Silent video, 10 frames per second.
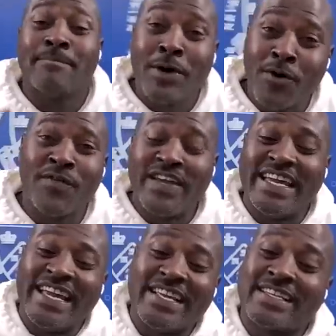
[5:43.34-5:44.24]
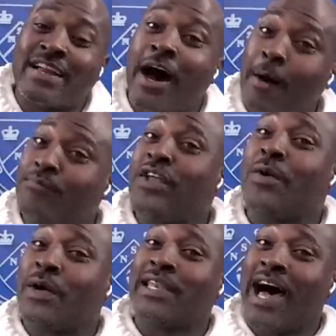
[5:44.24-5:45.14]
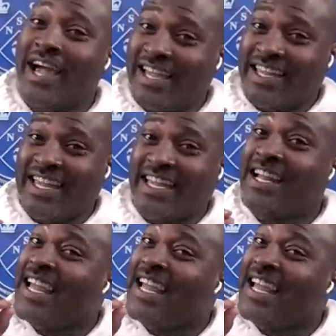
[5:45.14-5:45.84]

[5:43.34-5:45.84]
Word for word: movie is up there with Lion King.